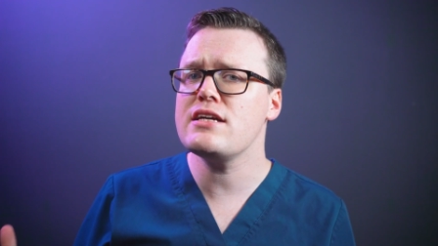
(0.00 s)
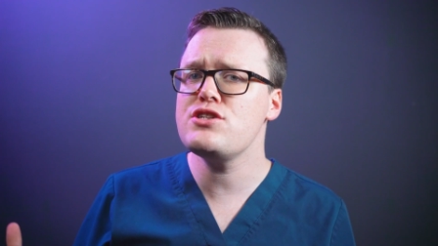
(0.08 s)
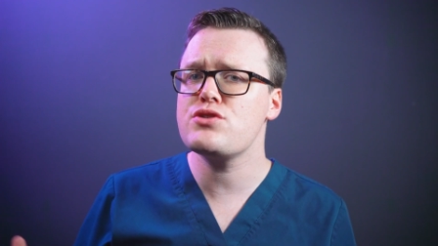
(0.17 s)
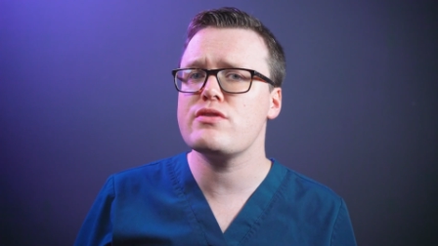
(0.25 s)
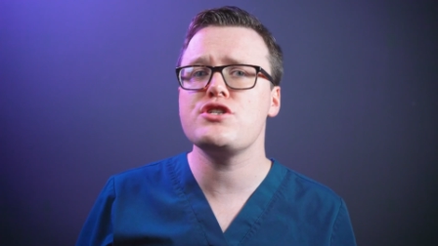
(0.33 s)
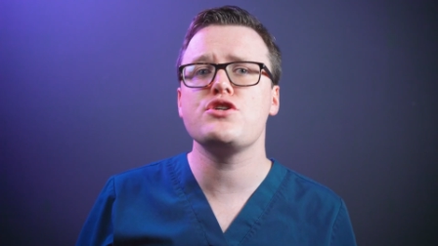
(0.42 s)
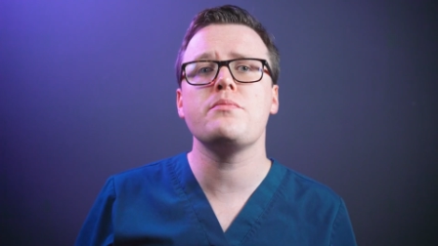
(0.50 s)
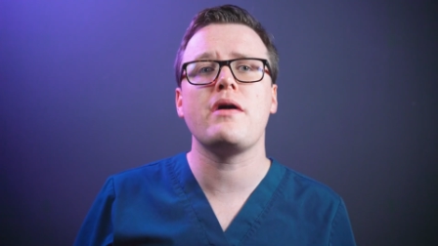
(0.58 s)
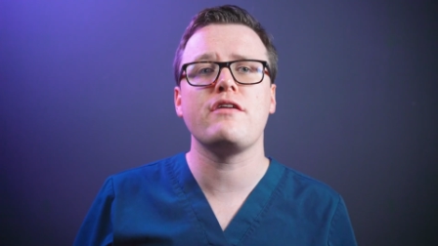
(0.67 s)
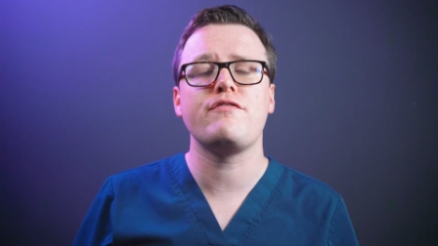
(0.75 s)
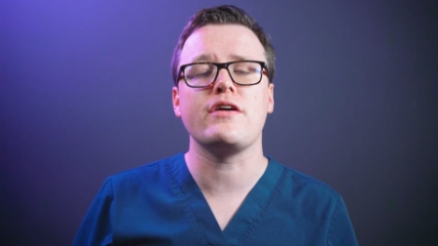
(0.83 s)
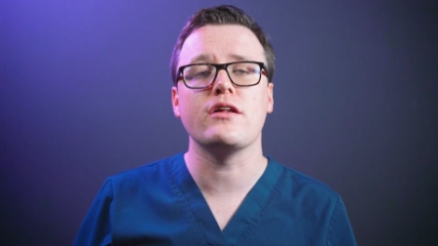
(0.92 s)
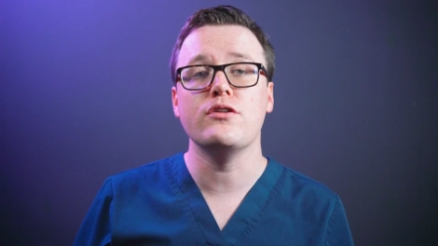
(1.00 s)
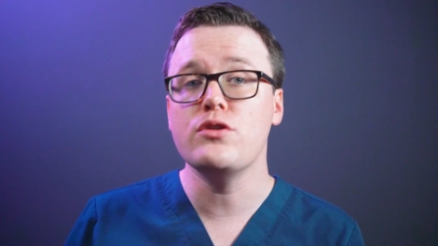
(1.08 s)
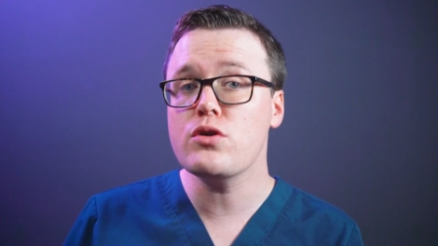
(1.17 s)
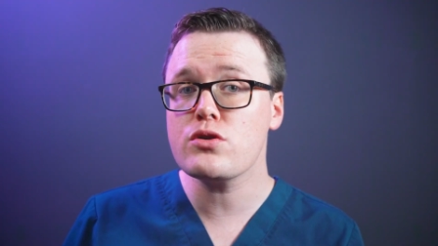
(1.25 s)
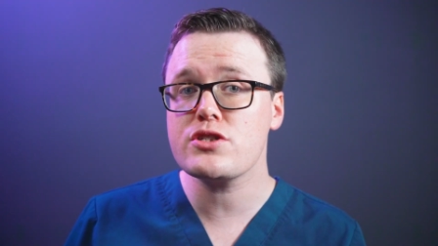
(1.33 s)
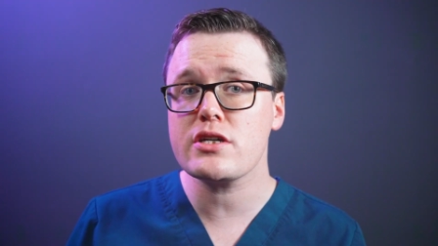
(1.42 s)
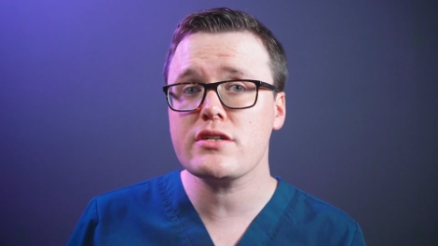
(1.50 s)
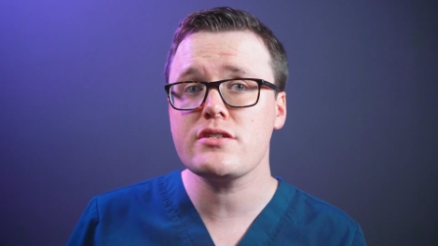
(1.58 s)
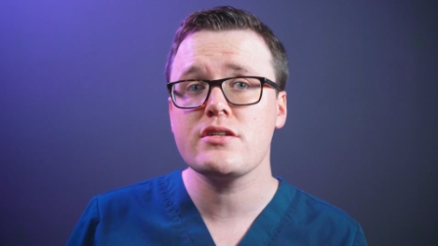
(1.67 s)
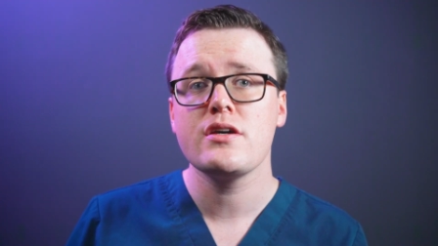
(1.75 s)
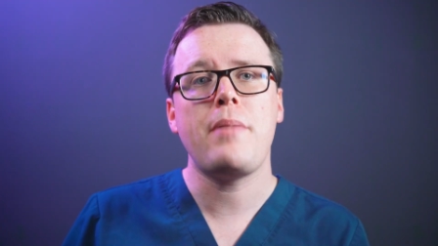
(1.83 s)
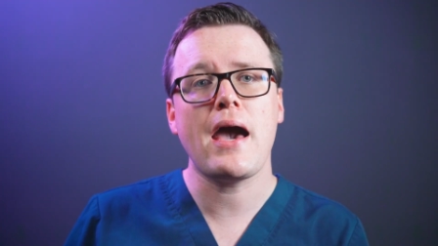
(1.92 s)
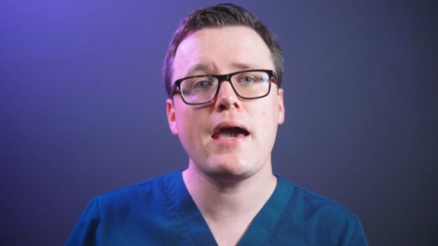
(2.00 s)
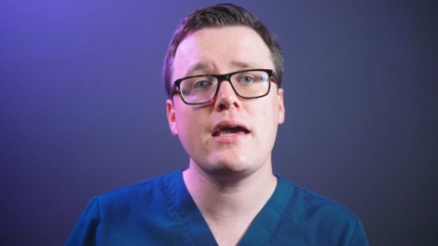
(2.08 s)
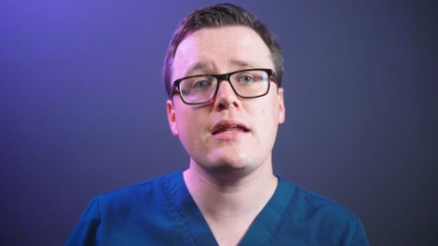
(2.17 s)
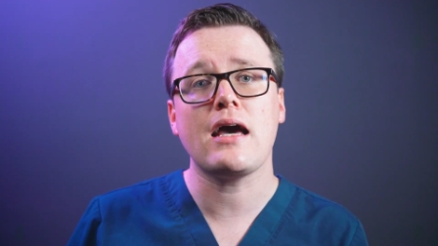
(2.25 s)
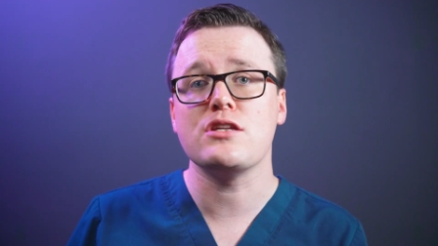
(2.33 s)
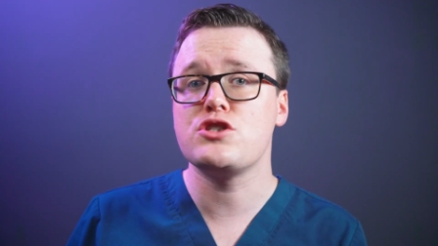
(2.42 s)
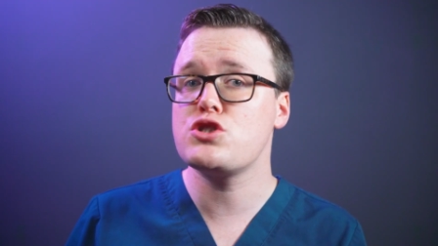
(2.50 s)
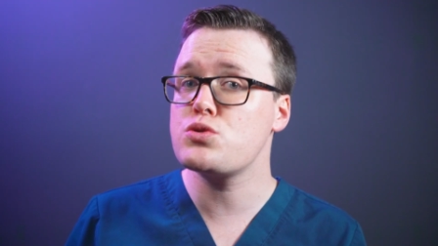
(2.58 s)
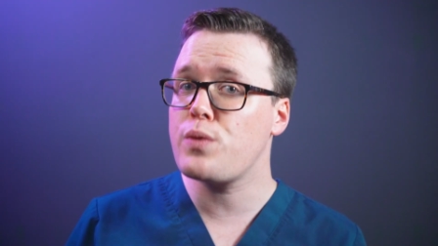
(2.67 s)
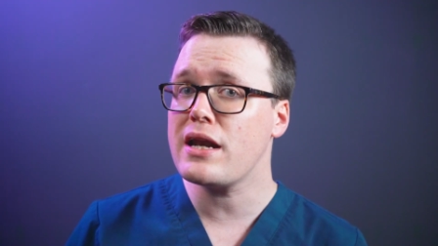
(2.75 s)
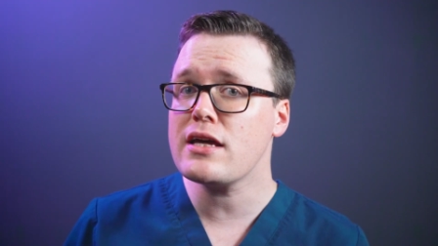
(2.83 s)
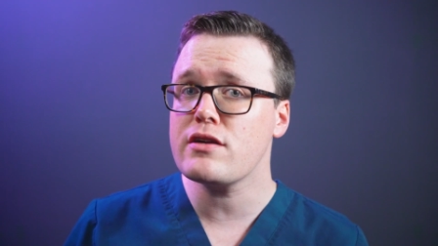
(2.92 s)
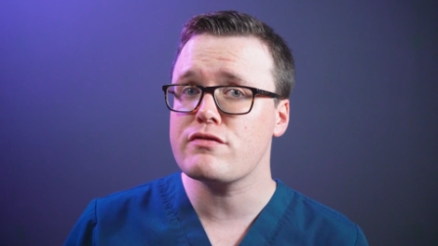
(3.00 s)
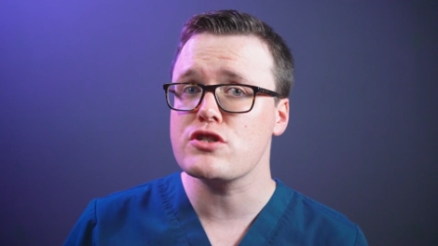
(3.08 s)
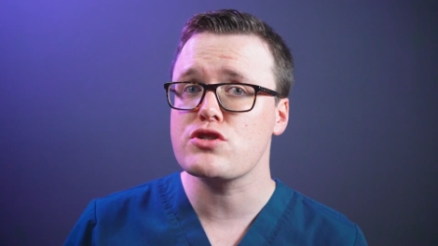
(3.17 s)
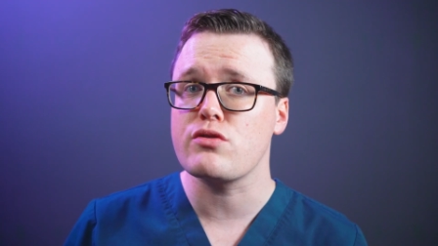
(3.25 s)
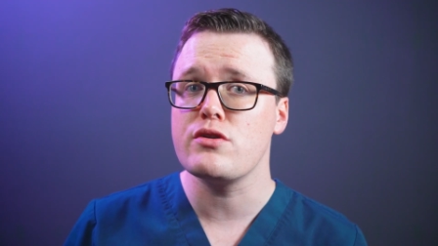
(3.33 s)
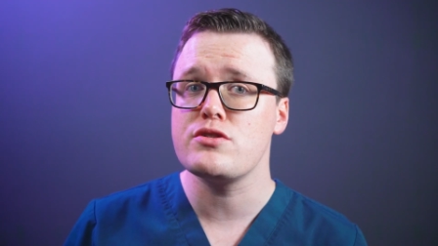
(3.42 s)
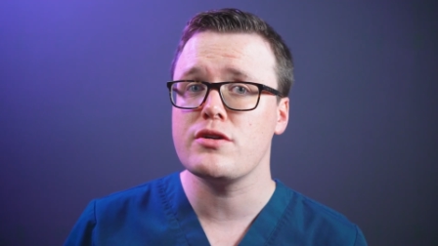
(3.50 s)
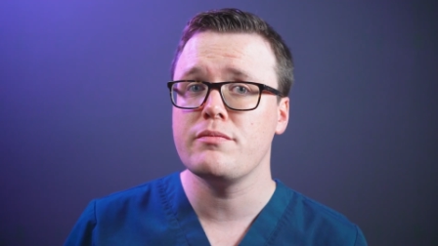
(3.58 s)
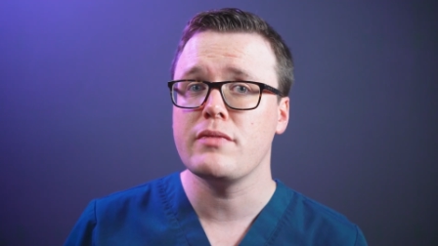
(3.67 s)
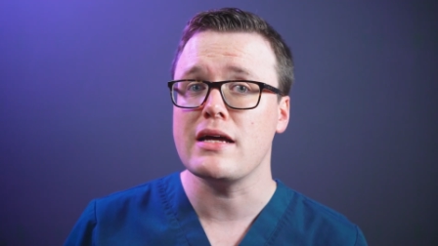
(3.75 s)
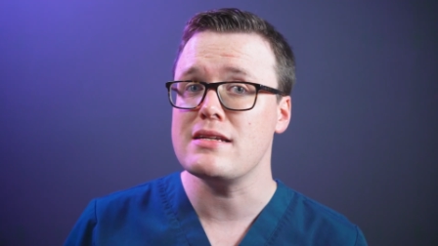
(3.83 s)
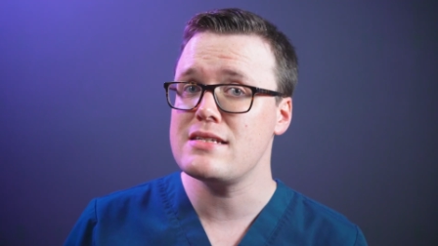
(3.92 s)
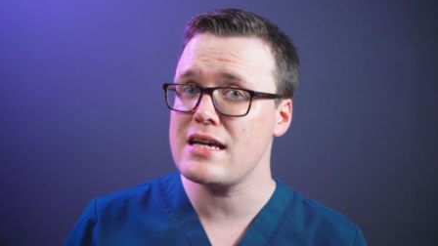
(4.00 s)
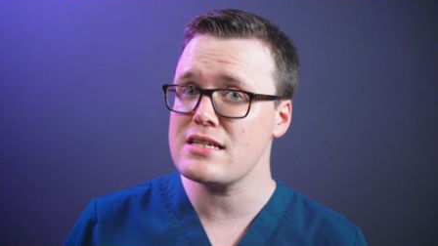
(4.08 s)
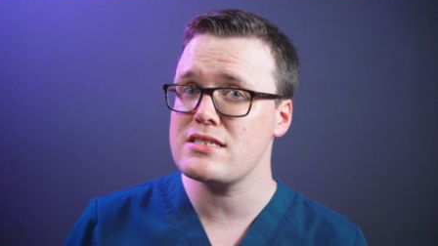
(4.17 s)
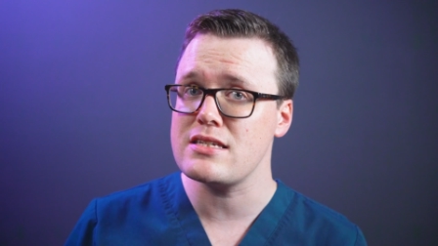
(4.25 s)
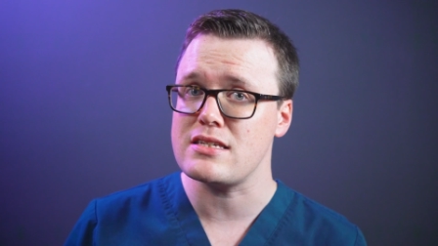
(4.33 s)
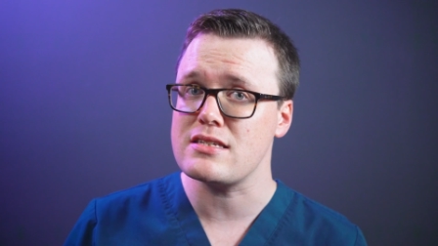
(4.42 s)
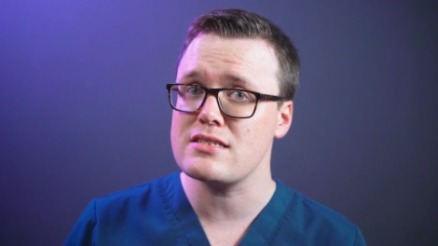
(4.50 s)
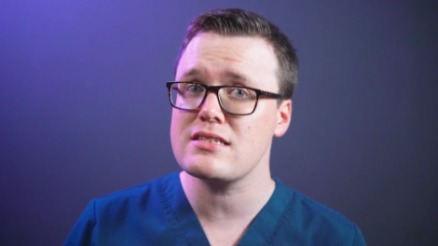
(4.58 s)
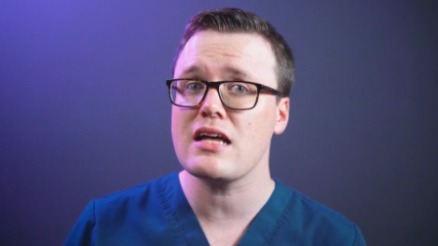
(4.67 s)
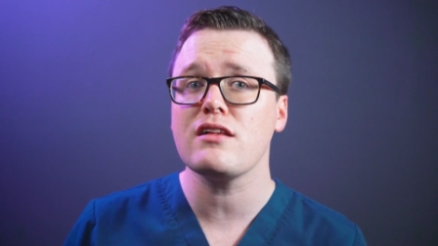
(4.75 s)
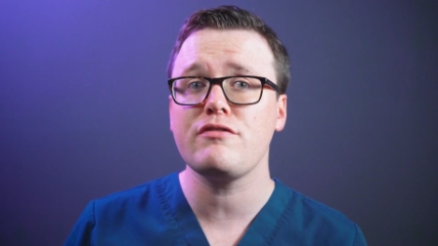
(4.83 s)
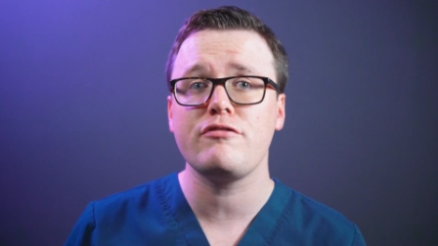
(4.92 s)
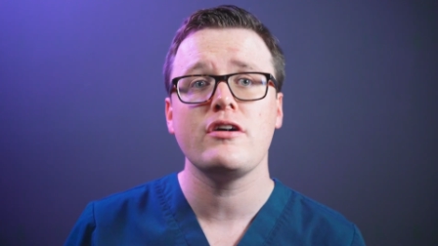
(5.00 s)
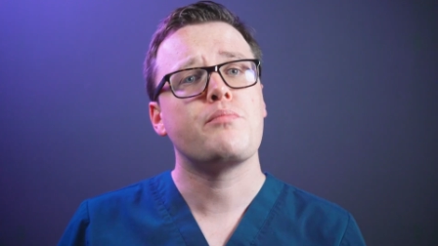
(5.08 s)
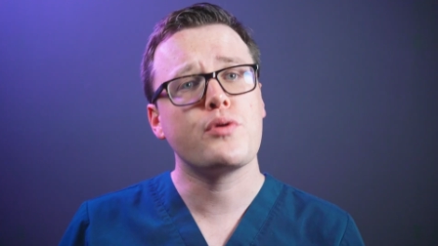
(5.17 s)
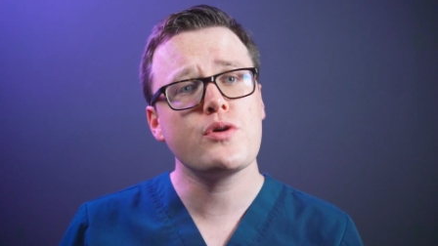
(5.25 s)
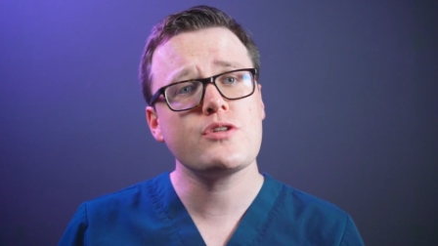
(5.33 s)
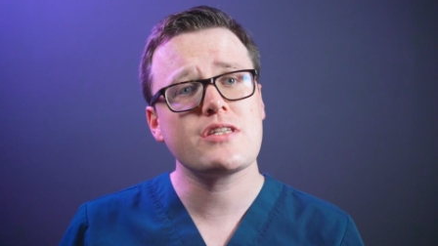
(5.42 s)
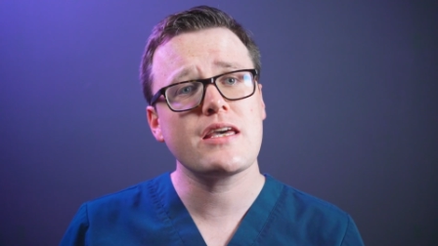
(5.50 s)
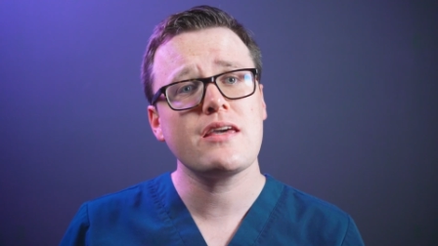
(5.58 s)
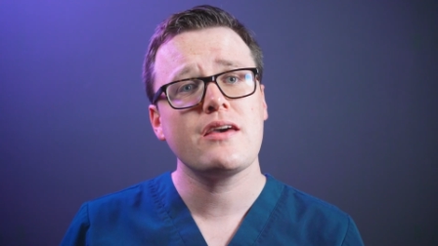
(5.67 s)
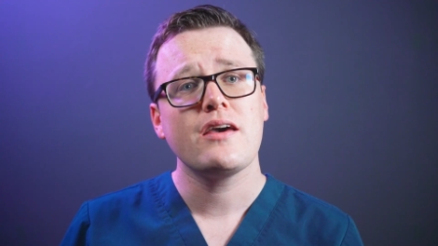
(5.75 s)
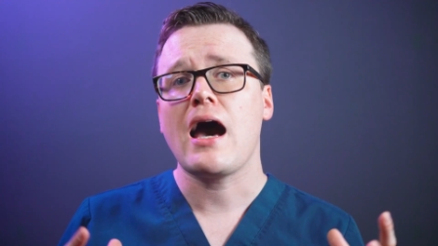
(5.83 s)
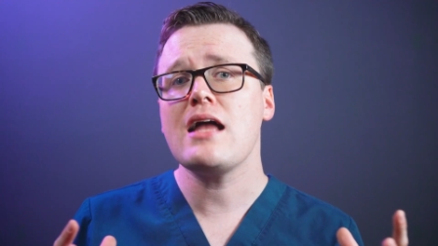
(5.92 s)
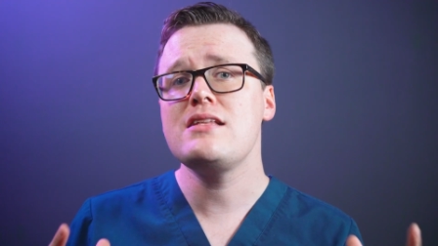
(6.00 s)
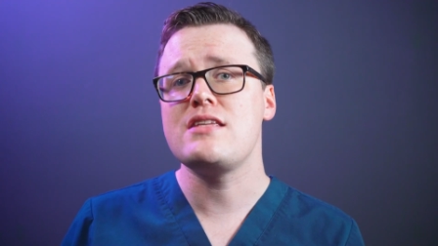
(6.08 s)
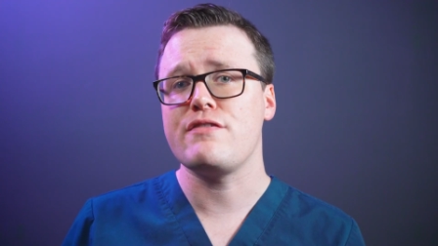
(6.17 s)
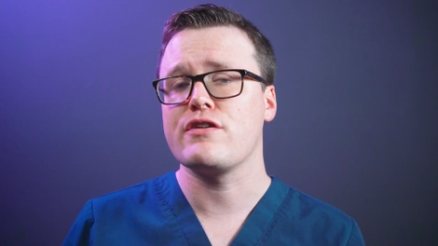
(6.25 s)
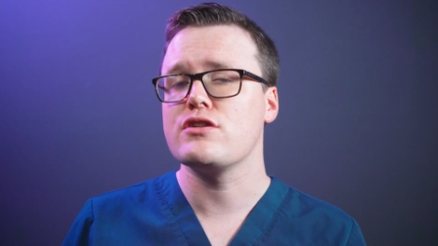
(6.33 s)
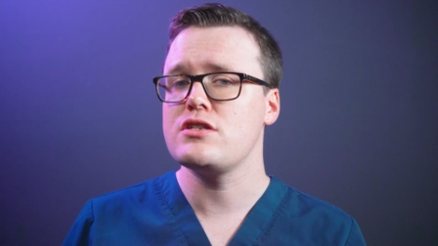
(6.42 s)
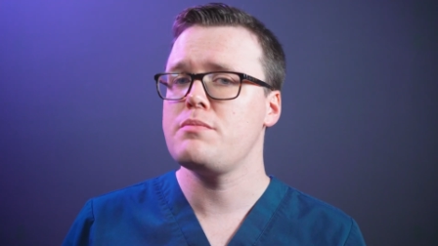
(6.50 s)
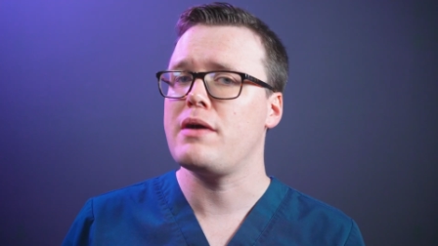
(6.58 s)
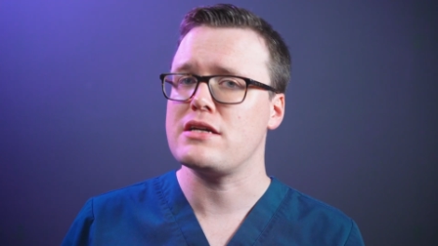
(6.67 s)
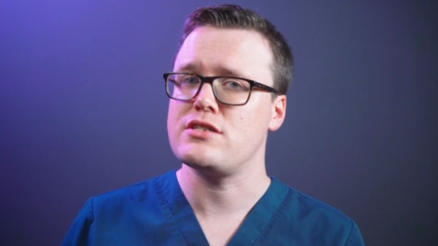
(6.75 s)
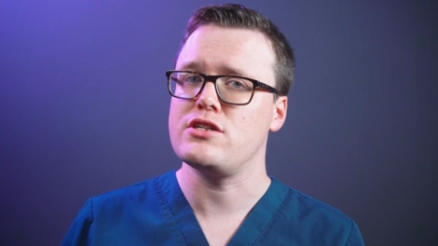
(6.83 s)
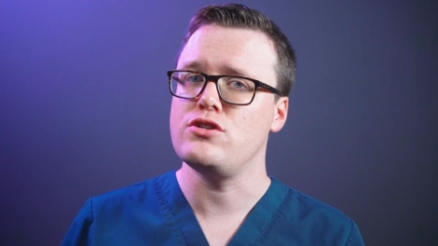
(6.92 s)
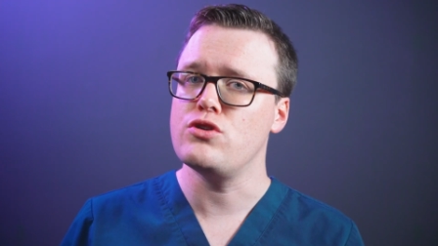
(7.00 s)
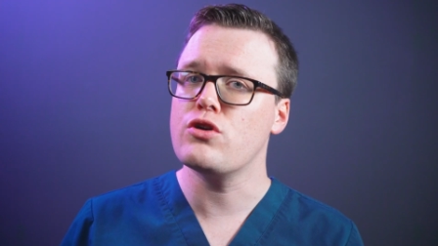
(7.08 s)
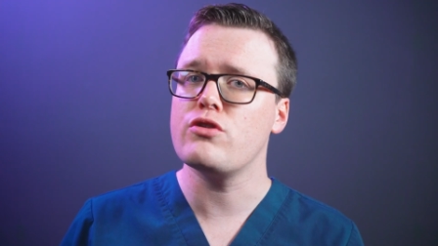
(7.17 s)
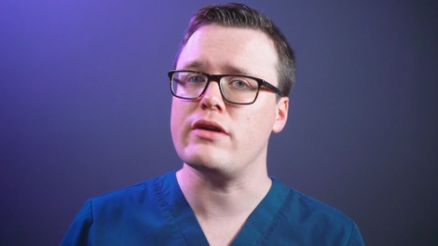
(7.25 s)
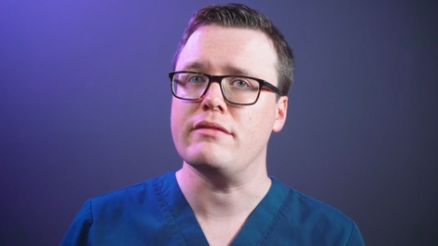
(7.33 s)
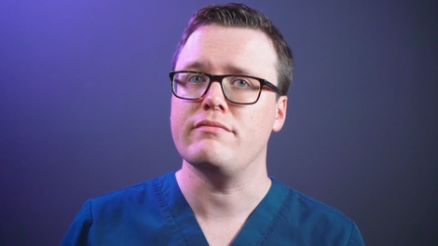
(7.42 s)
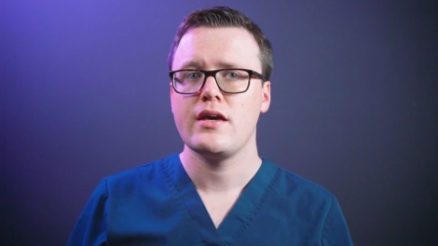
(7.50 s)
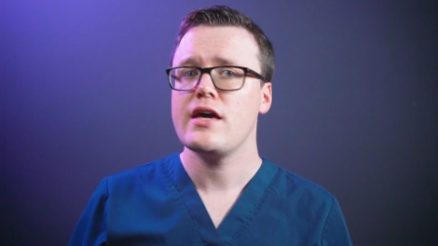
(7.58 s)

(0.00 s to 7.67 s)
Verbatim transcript: injuries, you may feel nauseous, pain and swelling of the scrotum and testis itself, bruising, and difficulty passing urine.